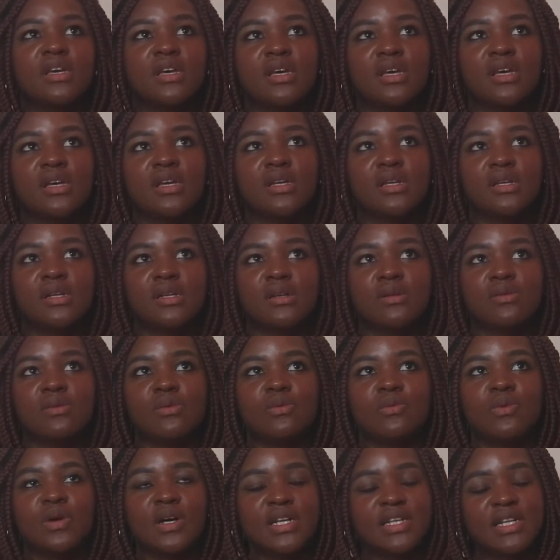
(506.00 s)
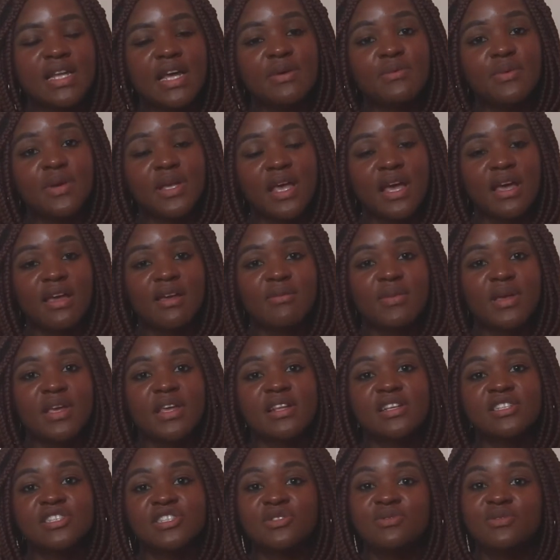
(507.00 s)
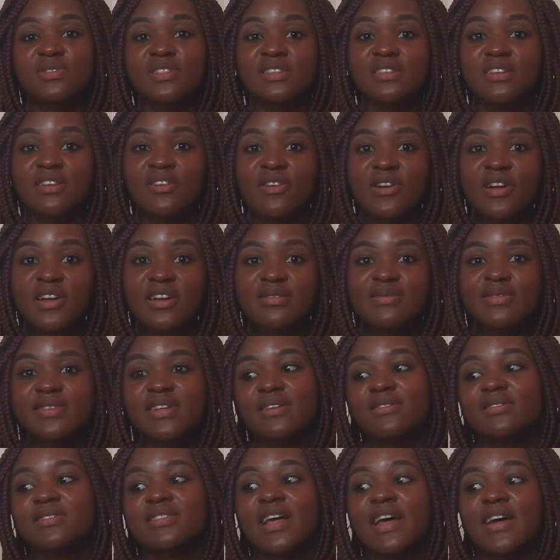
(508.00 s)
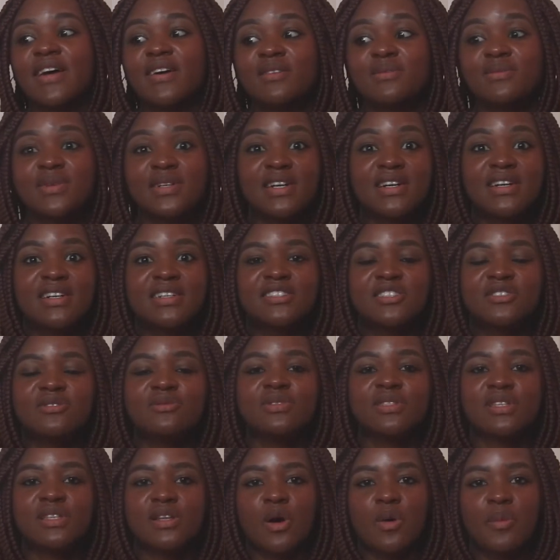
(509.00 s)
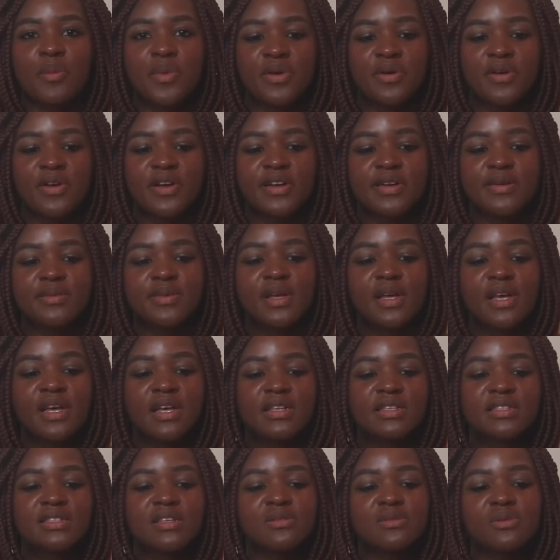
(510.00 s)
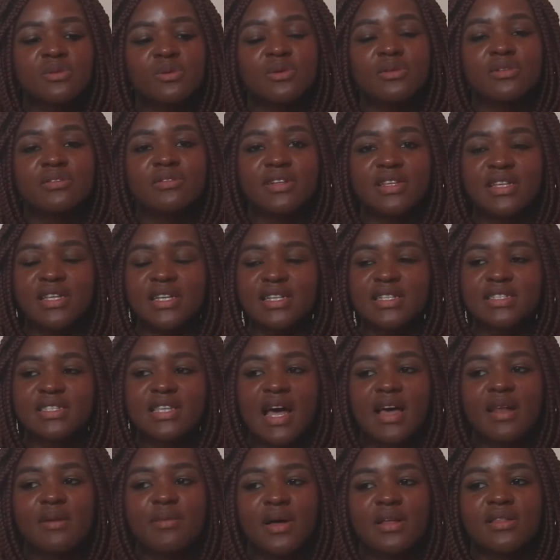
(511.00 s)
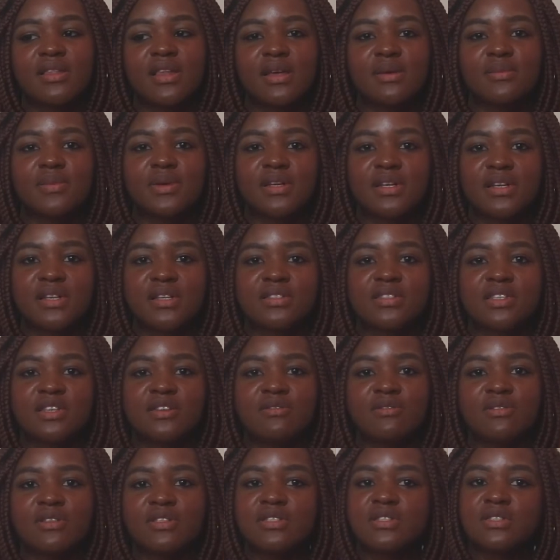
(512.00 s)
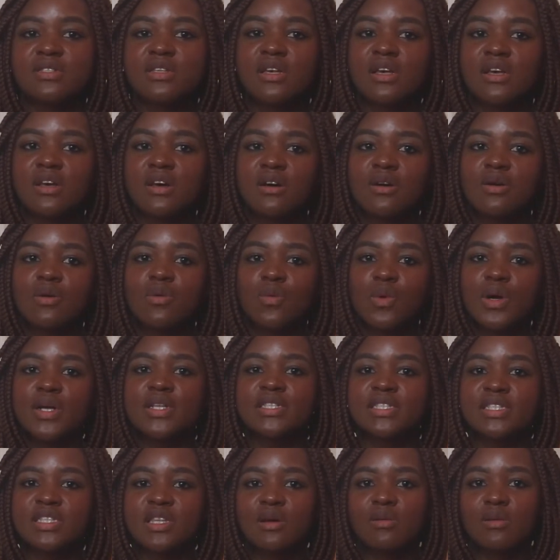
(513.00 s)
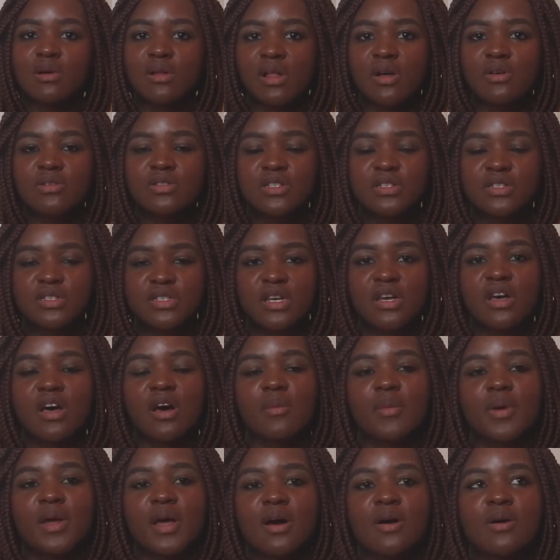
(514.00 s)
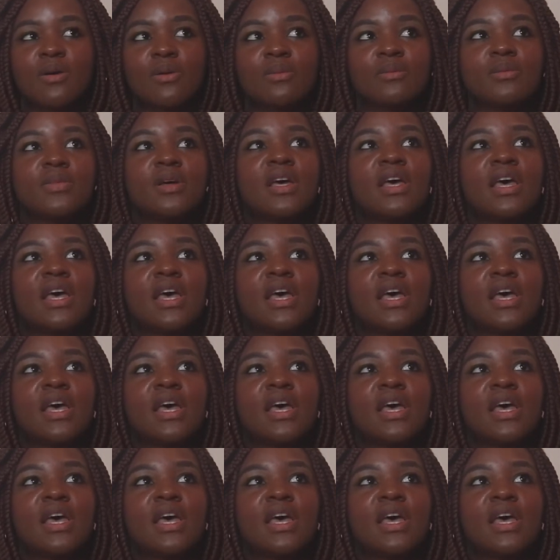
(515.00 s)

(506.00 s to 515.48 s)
And one day we came in and she was in the crib, and I was like, oh my gosh, she was in the open crib. So we were really excited about that because it was one step closer to coming home.